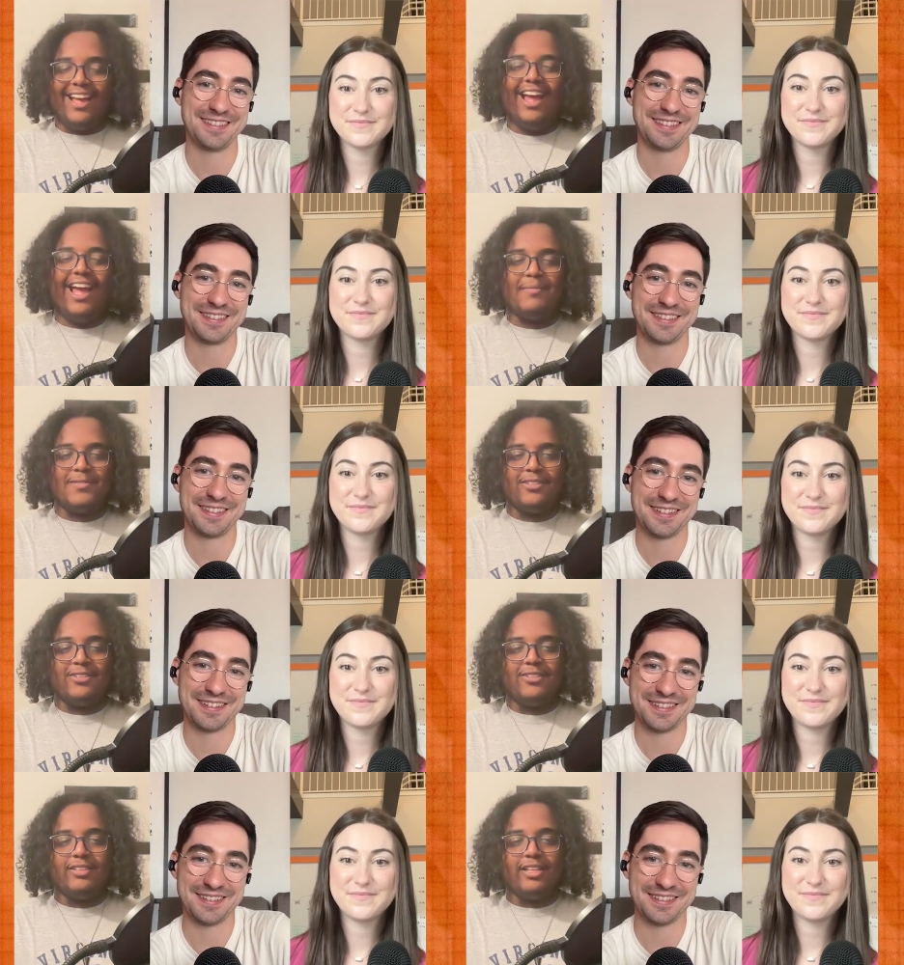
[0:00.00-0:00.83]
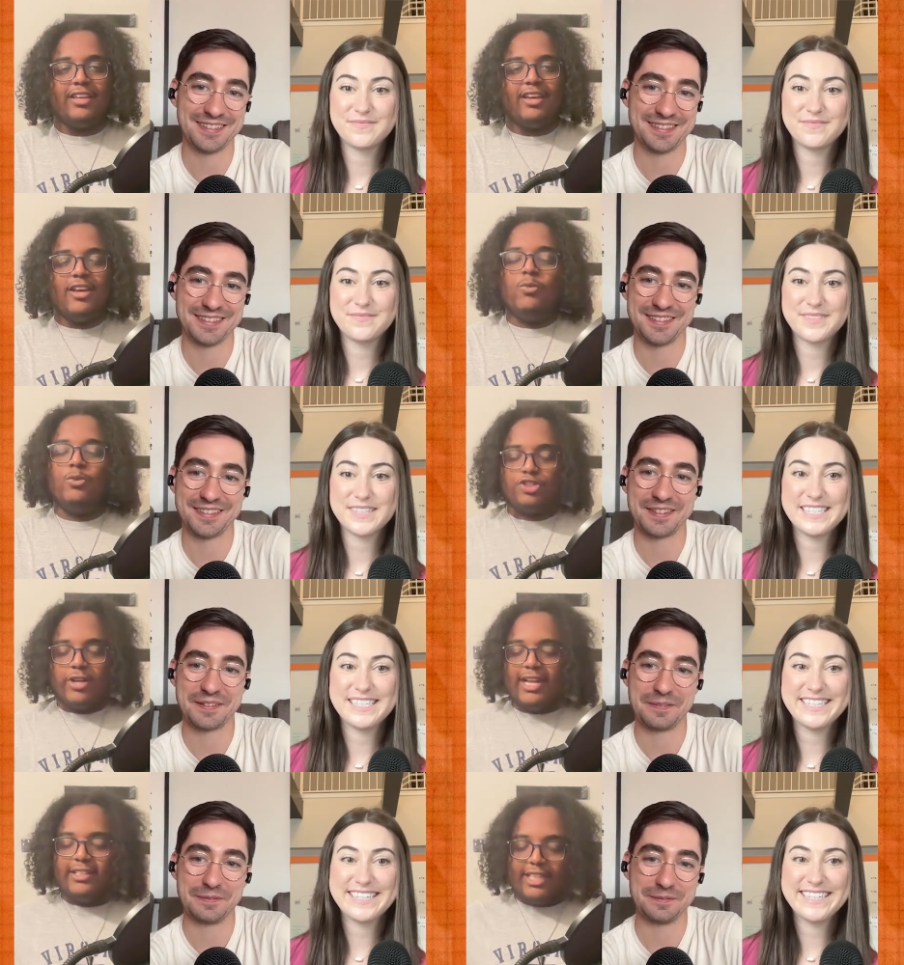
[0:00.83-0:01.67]
Speaker 1: absolutely. We'll
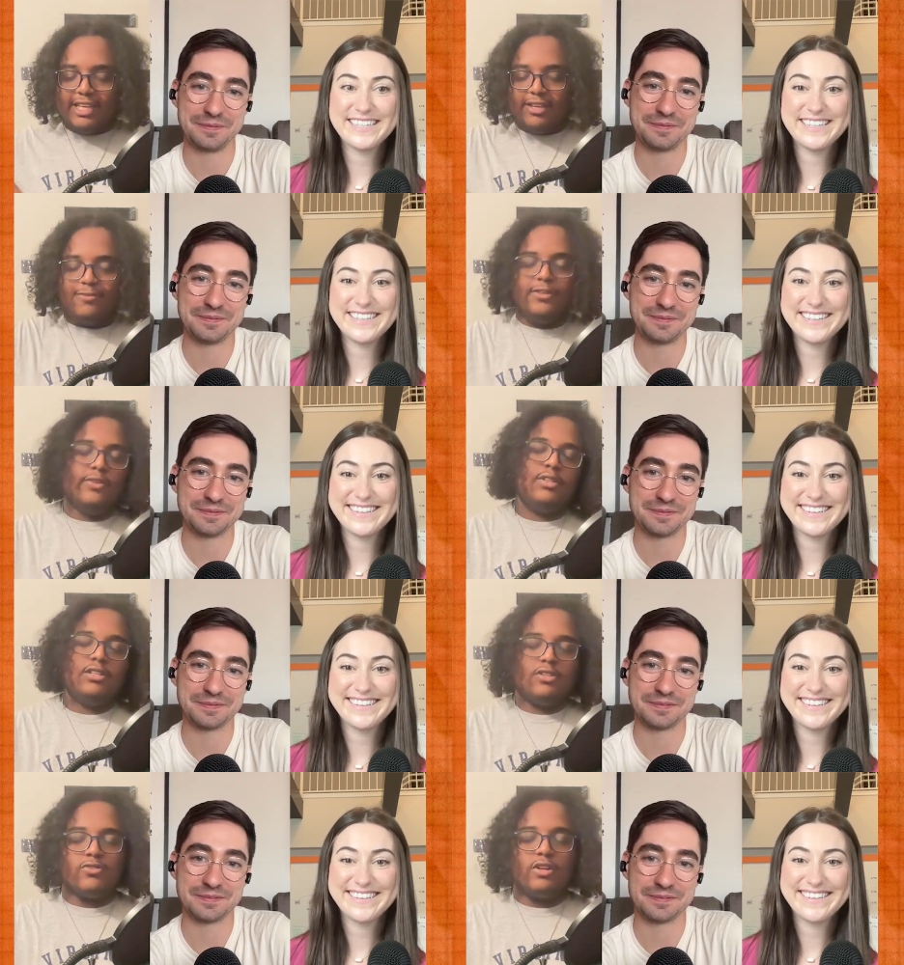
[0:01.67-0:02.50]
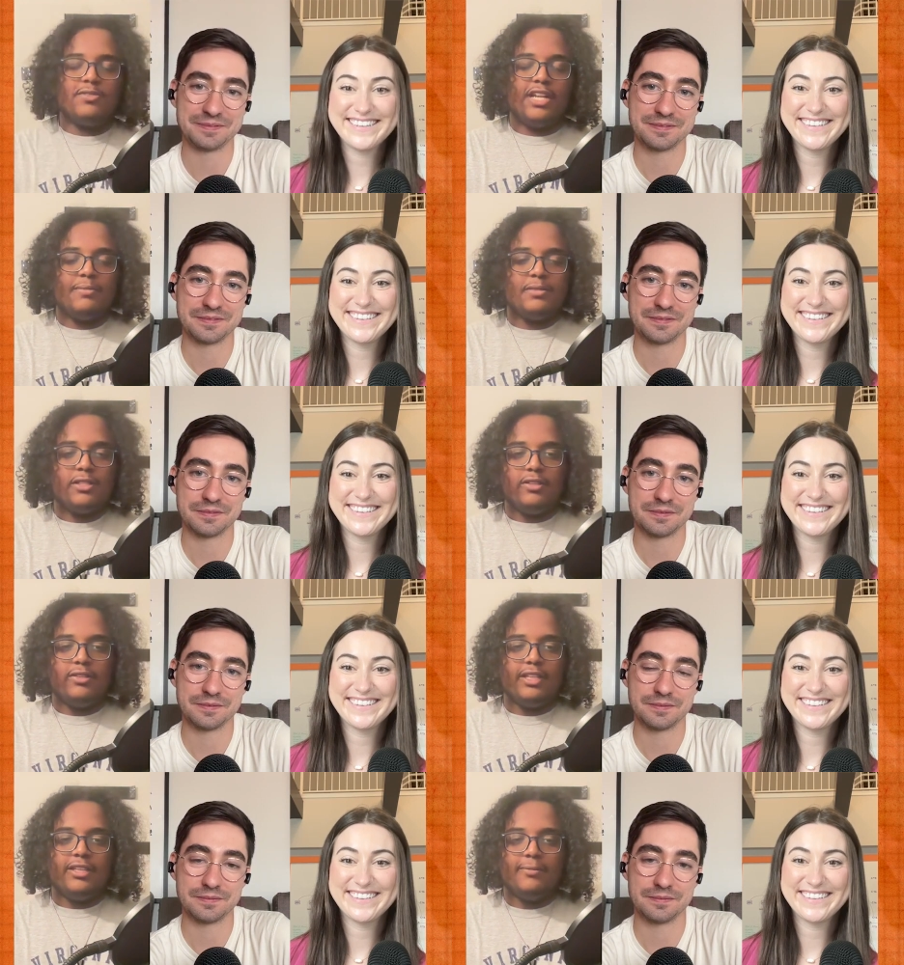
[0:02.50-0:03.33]
try and link a few in the description,
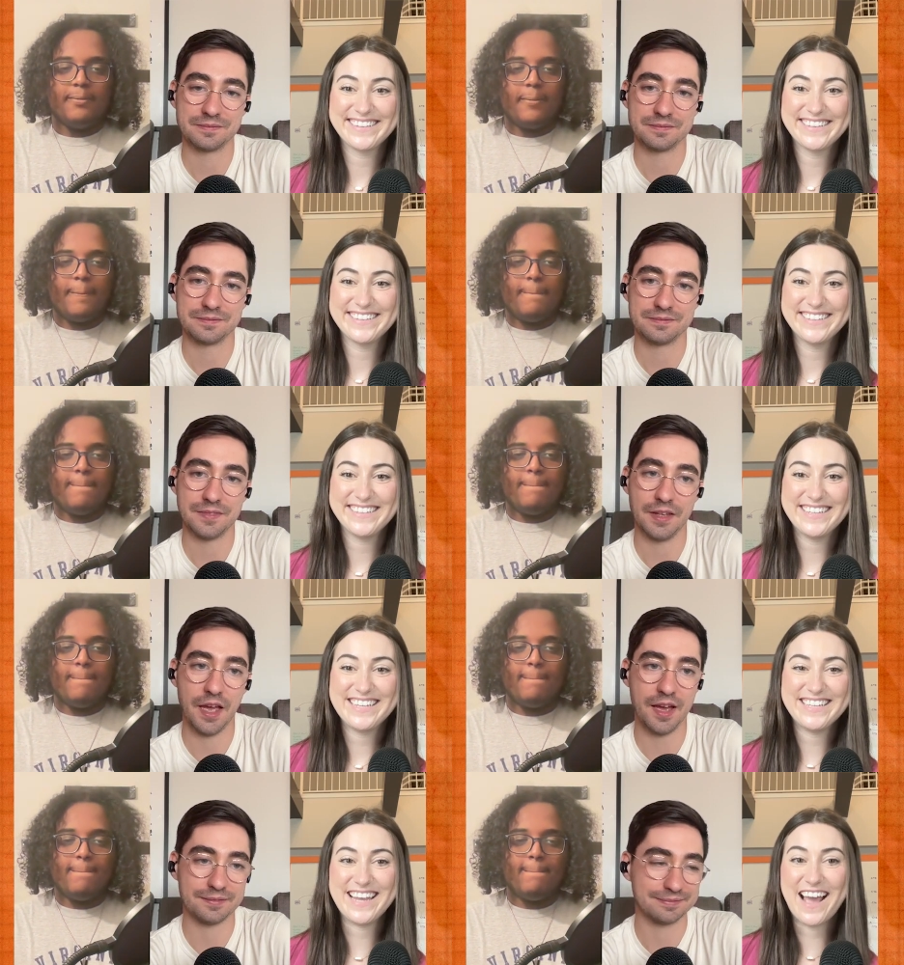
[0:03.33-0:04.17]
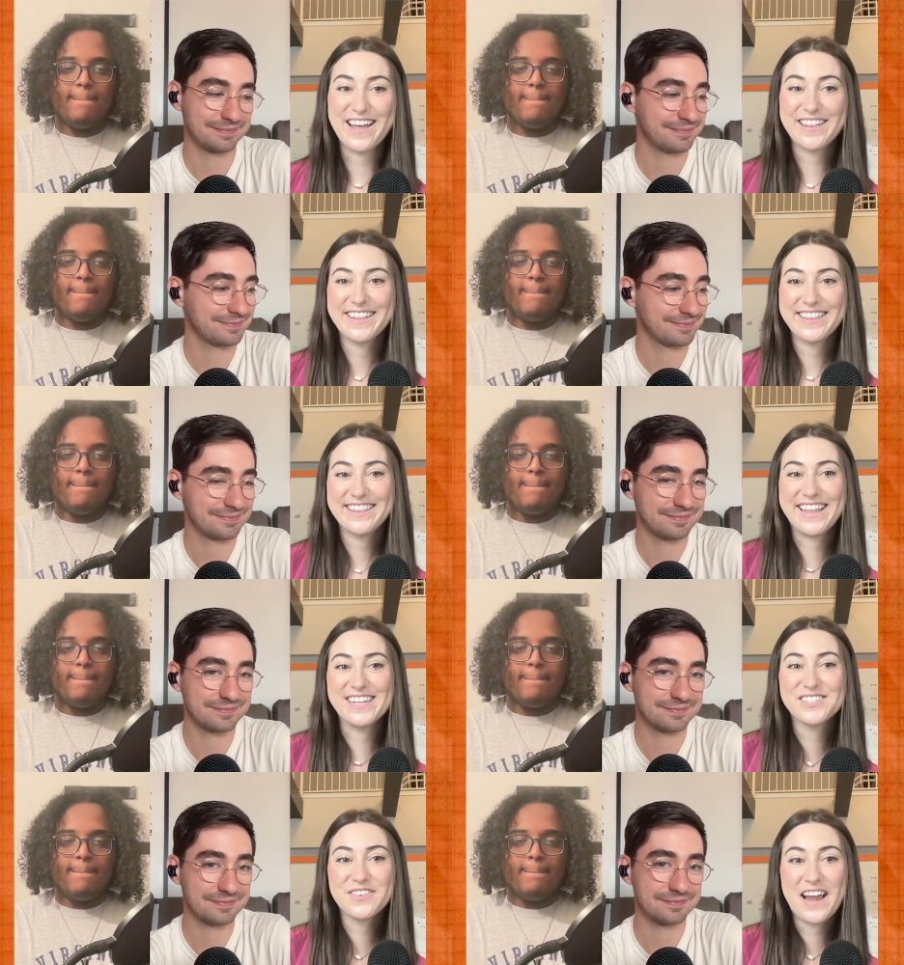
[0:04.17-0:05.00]
absolutely.
Speaker 2: Yeah. Yeah.
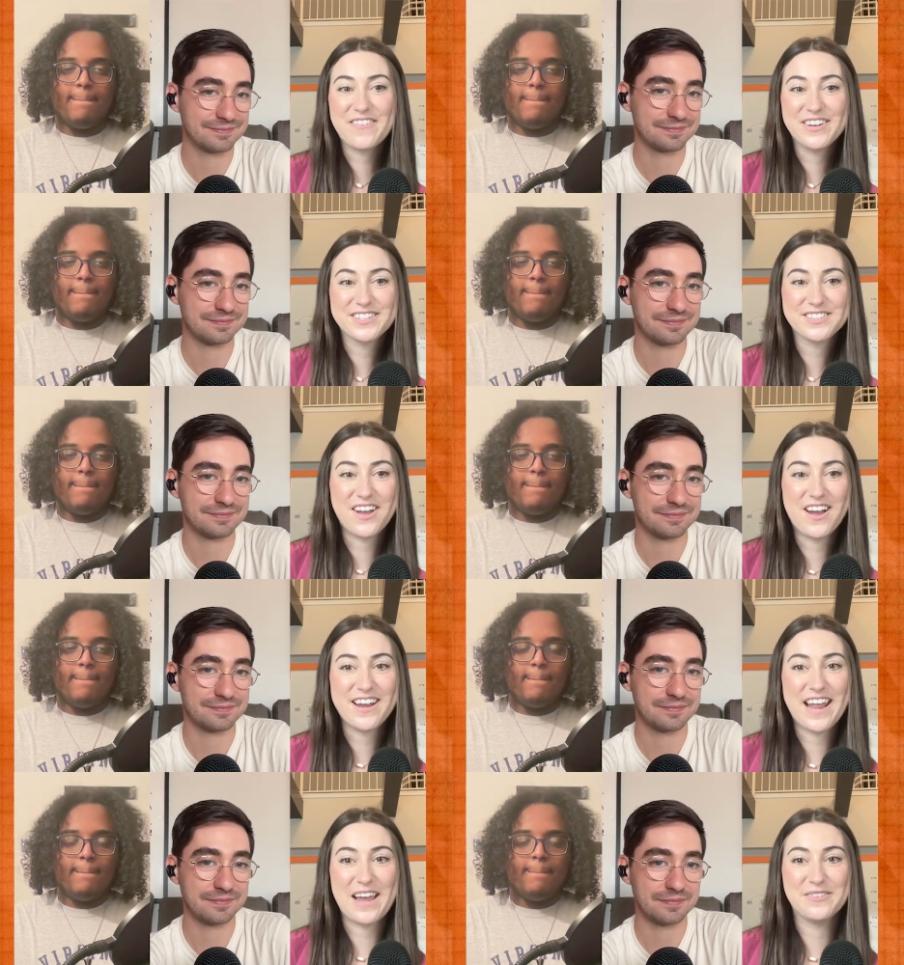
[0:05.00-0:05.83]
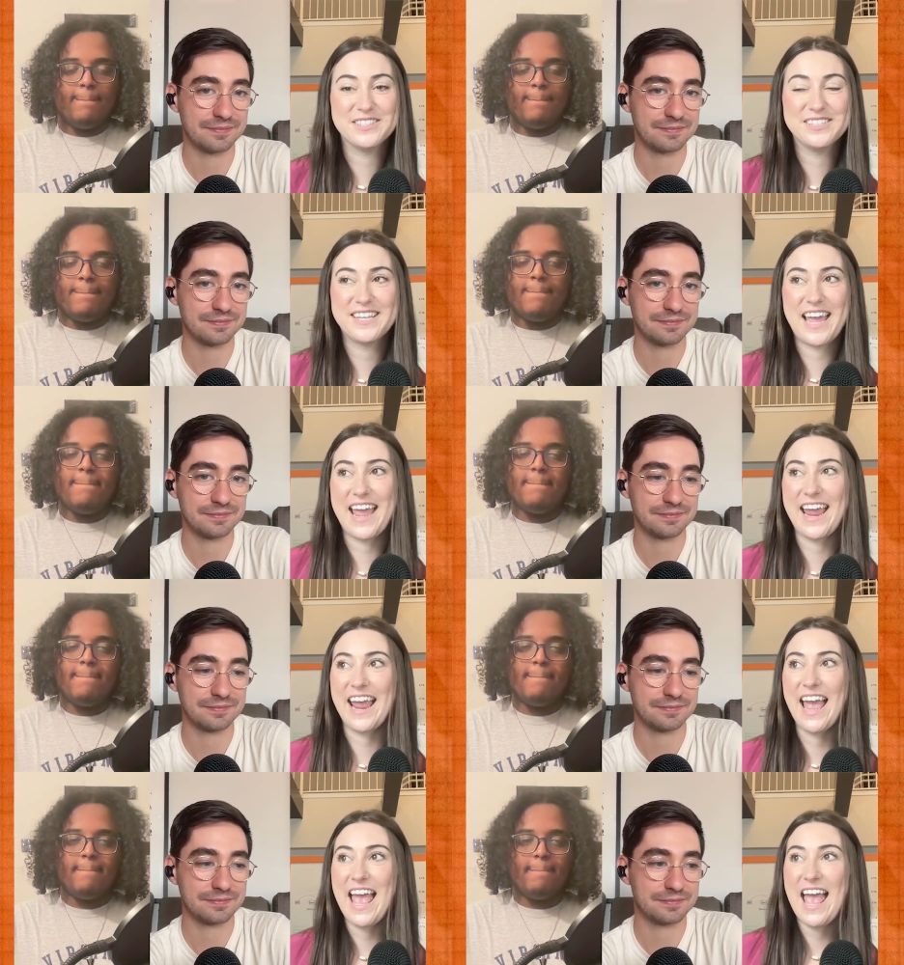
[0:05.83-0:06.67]
Thanks for having us on. I would
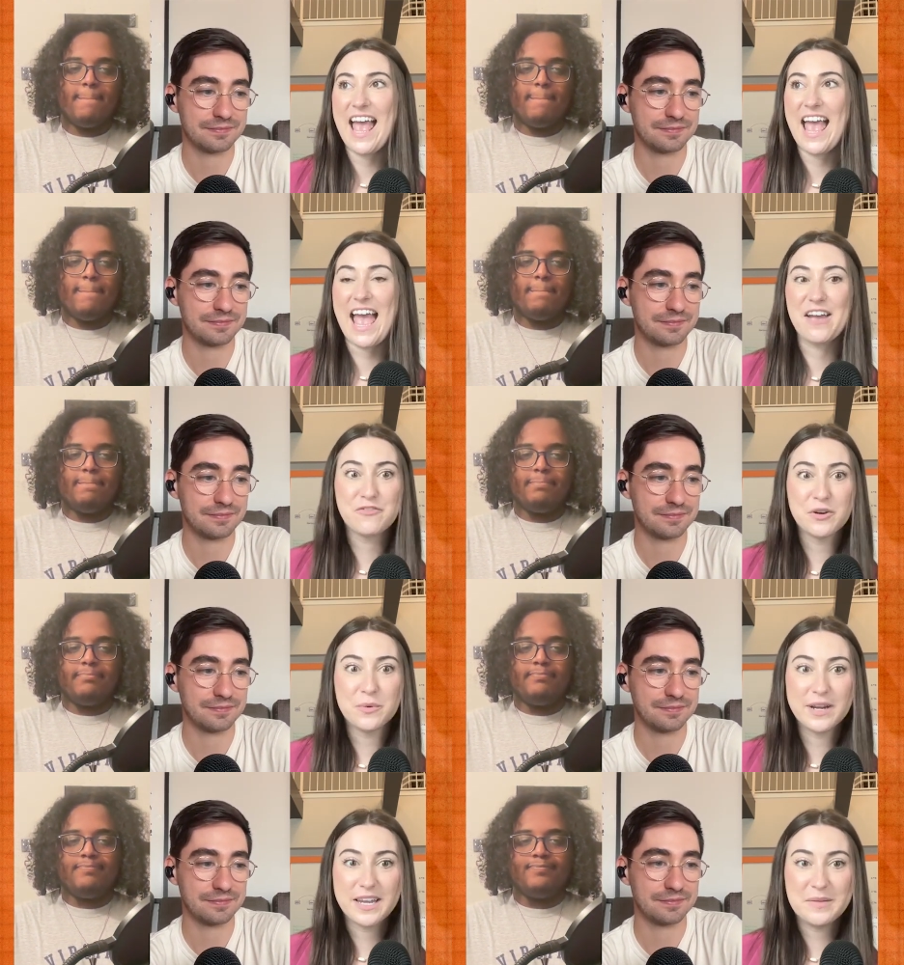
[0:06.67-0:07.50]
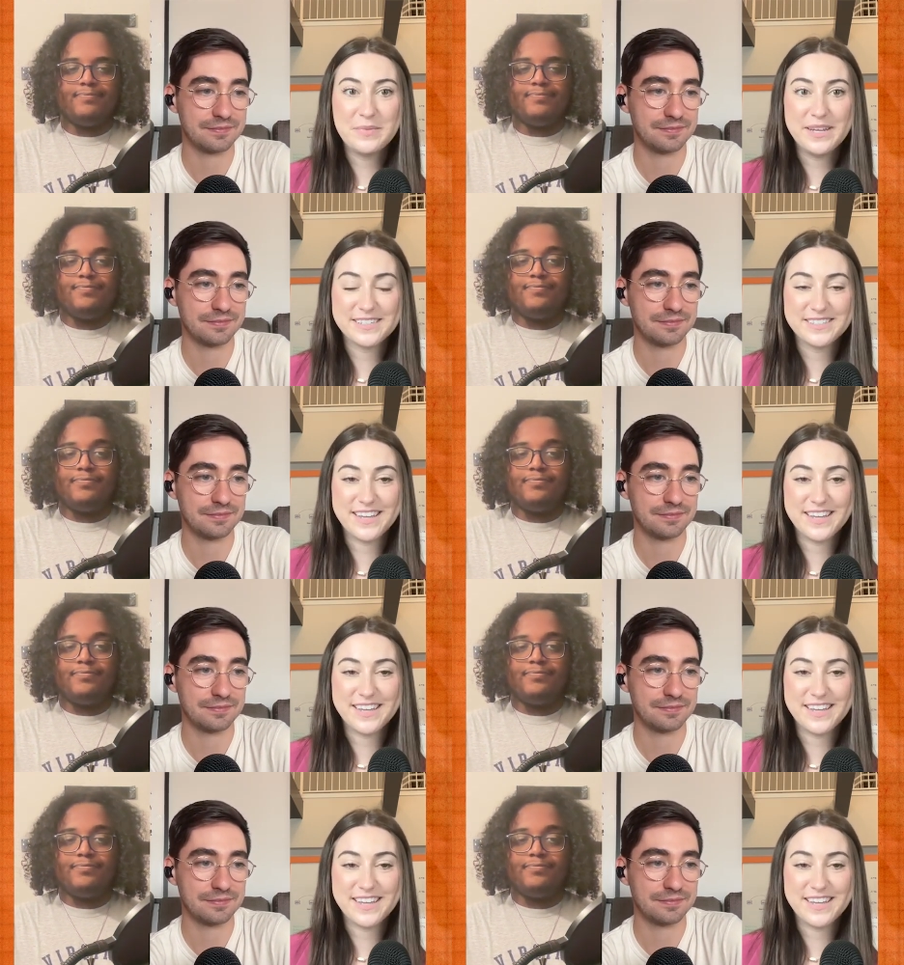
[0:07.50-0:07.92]
say everyone can be a